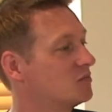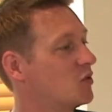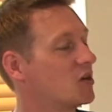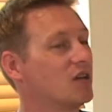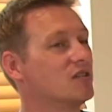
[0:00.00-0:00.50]

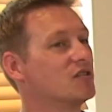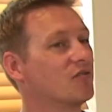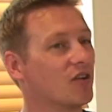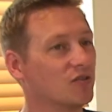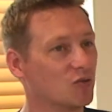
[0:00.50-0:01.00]
what colour's your
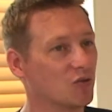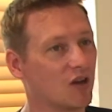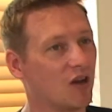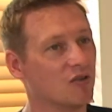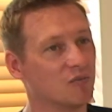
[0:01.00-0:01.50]
front door
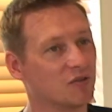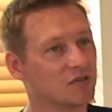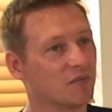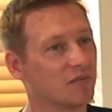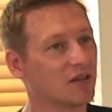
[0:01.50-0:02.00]
at home or
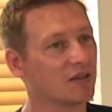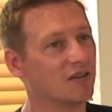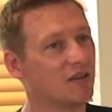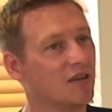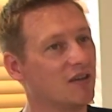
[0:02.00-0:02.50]
something,
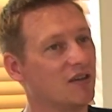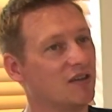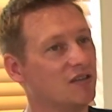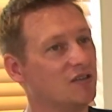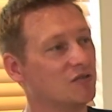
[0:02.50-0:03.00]

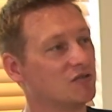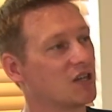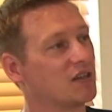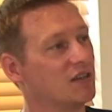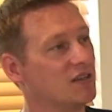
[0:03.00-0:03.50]
you'd
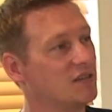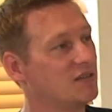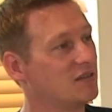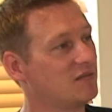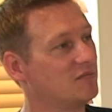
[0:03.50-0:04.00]
suddenly
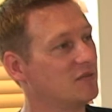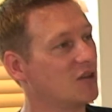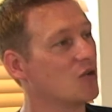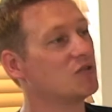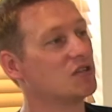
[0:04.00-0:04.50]

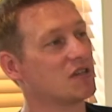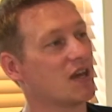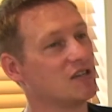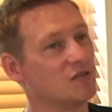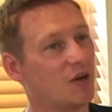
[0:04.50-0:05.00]
notice
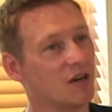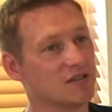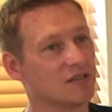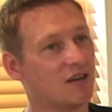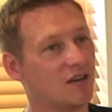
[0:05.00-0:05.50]
that in your
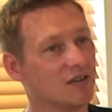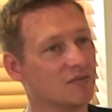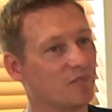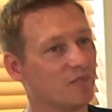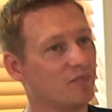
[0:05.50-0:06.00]
mind's
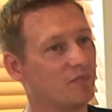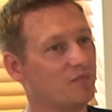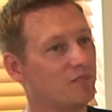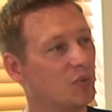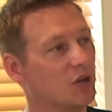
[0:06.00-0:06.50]
eye,
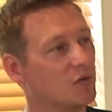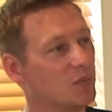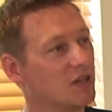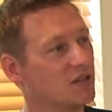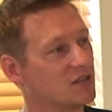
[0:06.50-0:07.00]
but it'll
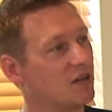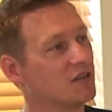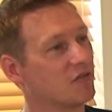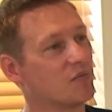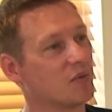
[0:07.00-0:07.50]
be in a
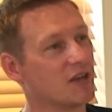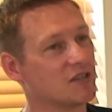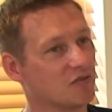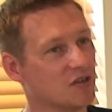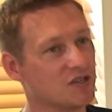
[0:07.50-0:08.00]
slightly different
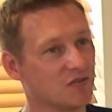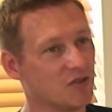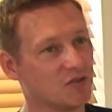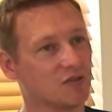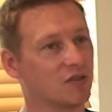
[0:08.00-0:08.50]
place for each of
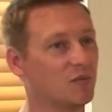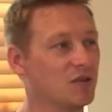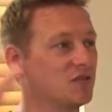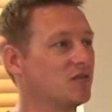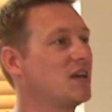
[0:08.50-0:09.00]
you. So it could
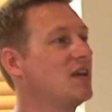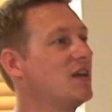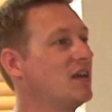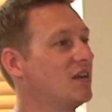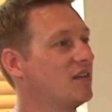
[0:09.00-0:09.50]
be sort of
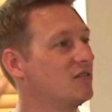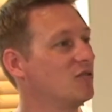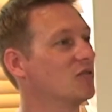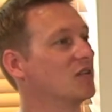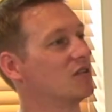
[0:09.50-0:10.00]
here,
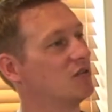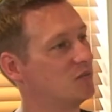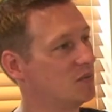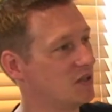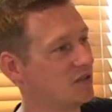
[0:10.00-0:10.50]
or it
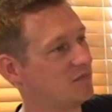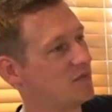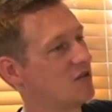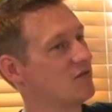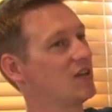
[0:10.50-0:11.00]
could be
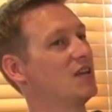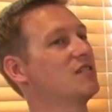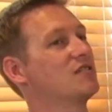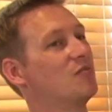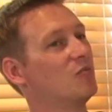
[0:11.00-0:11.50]
over
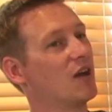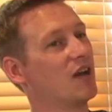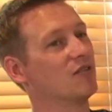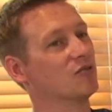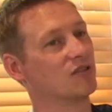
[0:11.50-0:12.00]
here
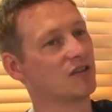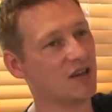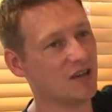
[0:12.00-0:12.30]
somewhere, or